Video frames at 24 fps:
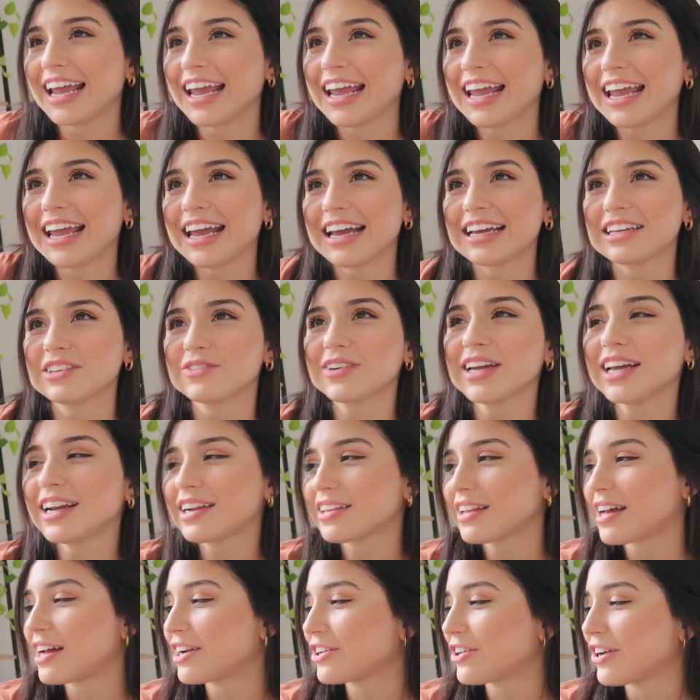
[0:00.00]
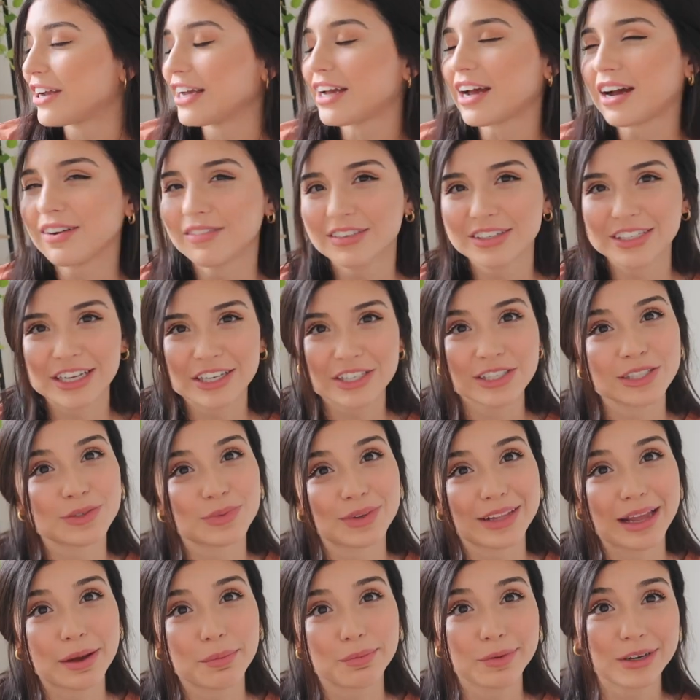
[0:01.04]
And we had a lot of great conversations
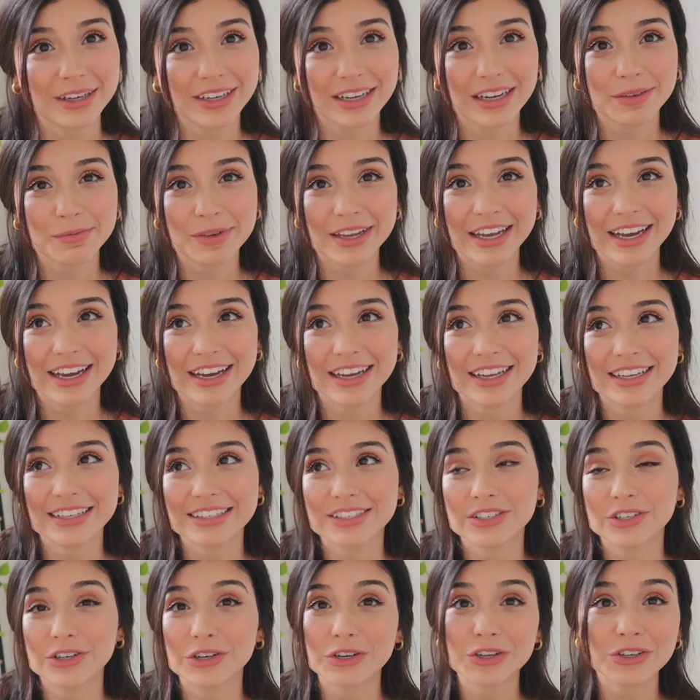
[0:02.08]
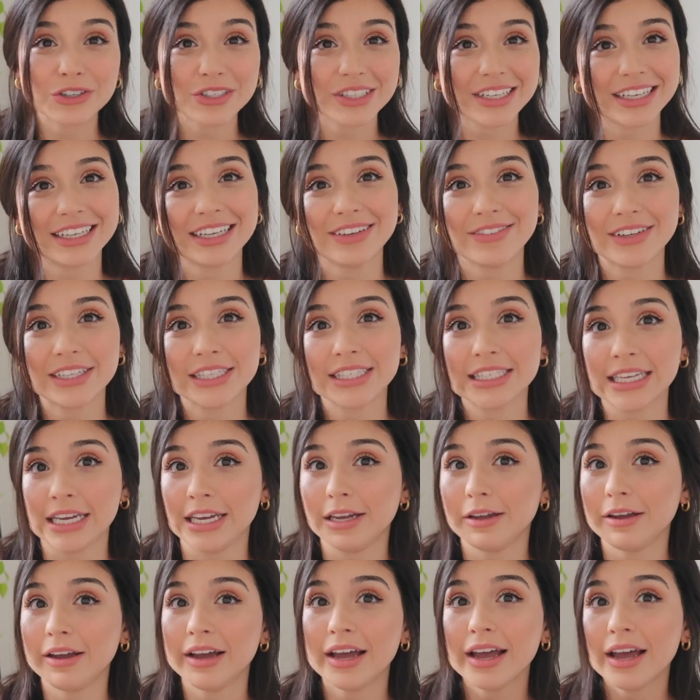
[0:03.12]
with that book because girls could even
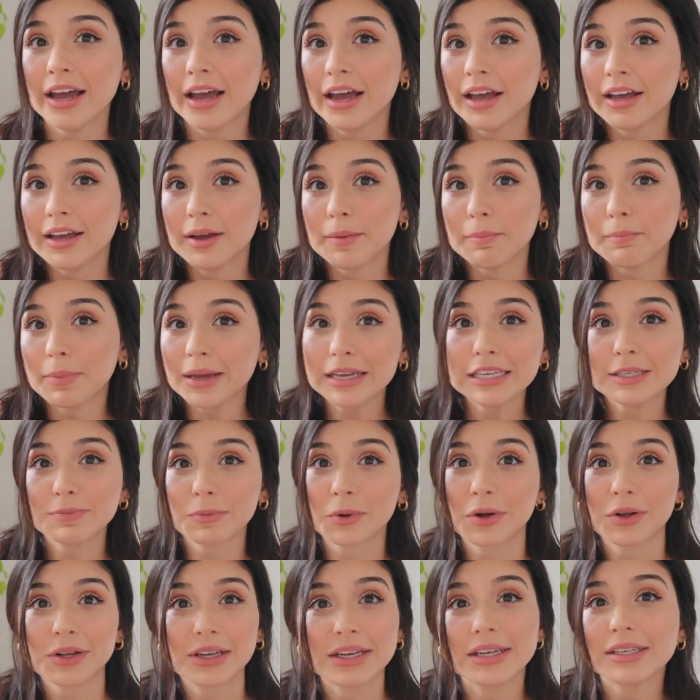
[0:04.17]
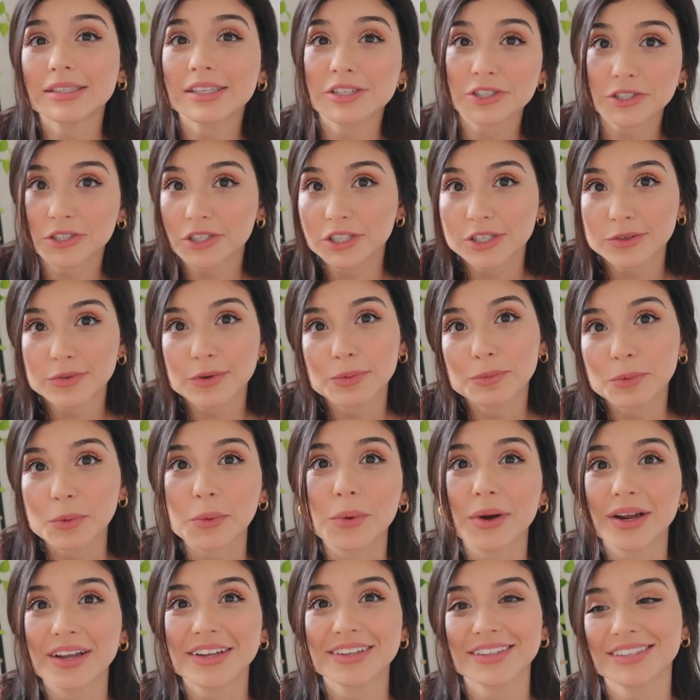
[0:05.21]
say baseball isn't just for
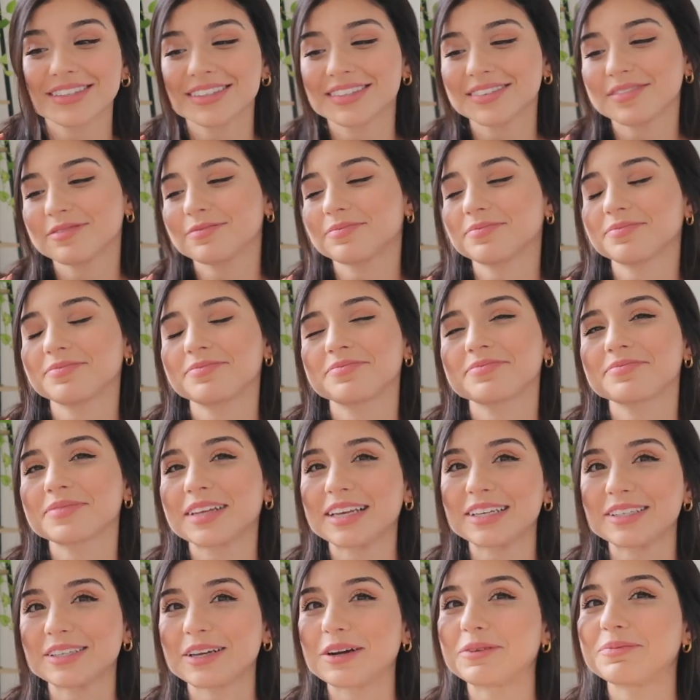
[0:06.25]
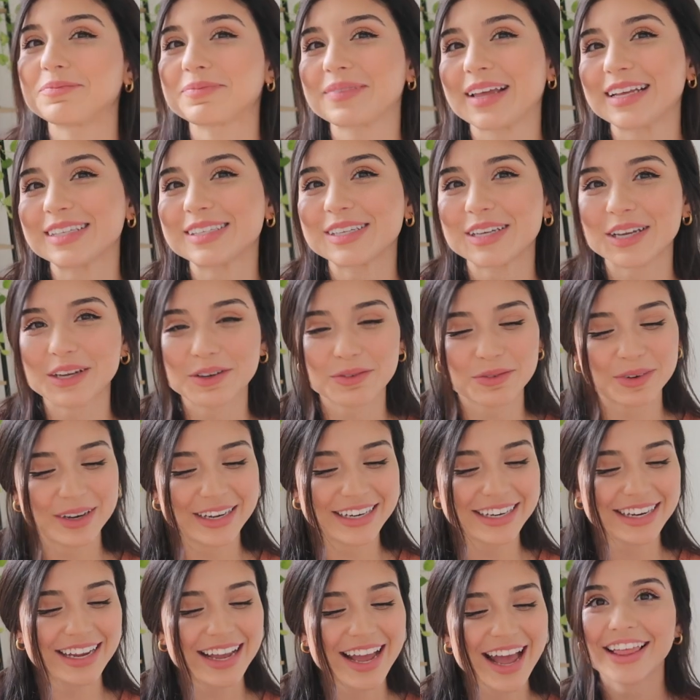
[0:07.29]
boys. So that's a good
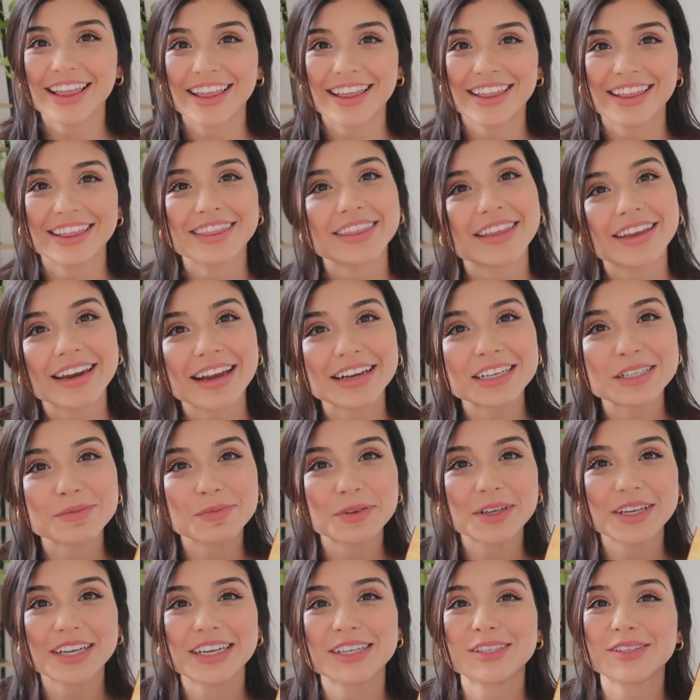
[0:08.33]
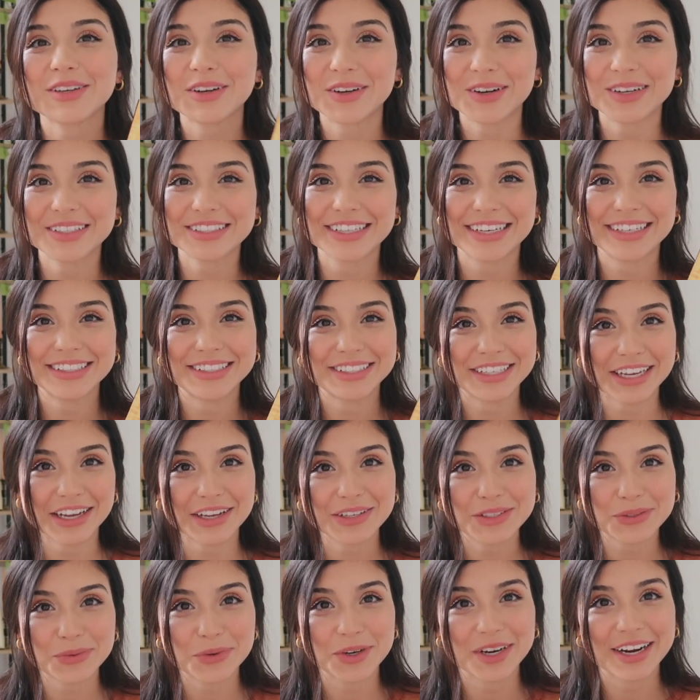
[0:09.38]
one. The next book is called A
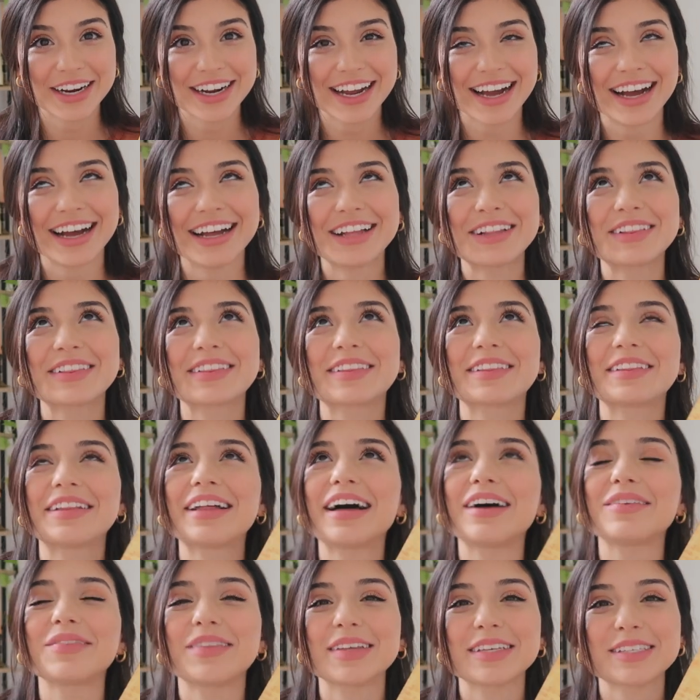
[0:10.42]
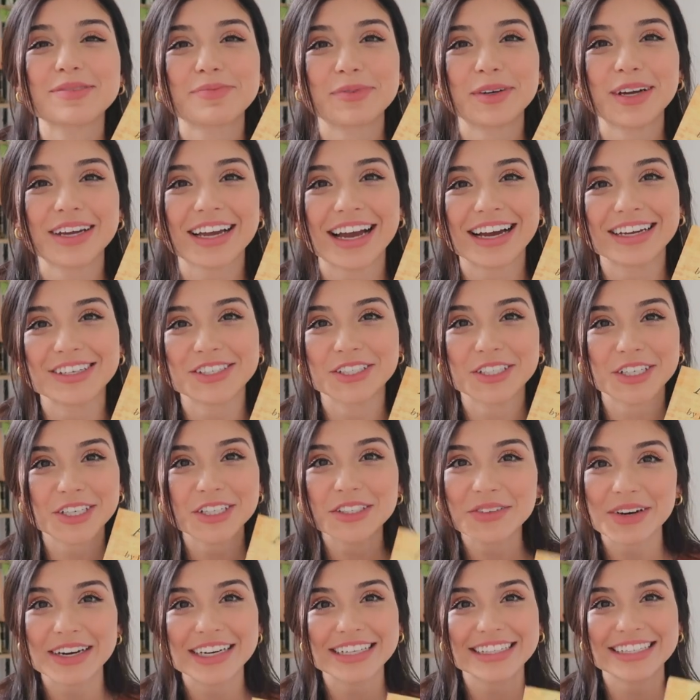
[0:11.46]
Day's Work. I love this book. I
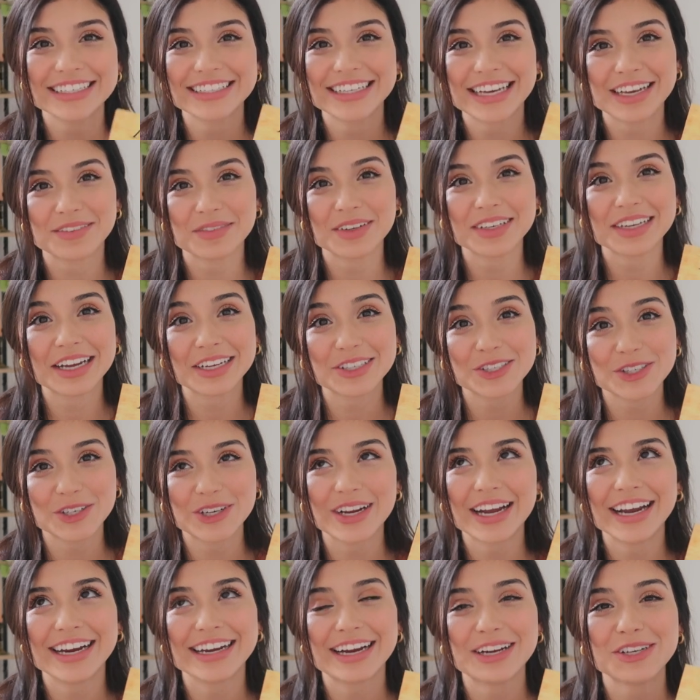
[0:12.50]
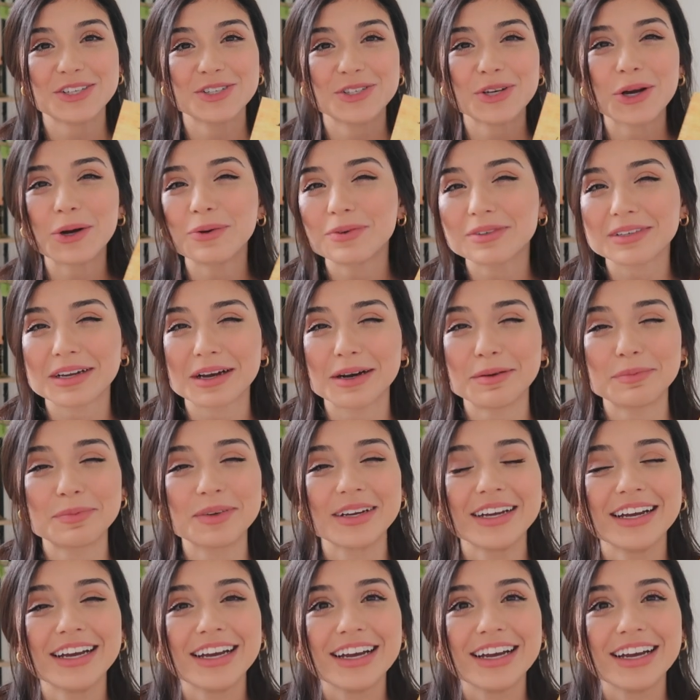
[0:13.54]
just read it to David yesterday and I choked up.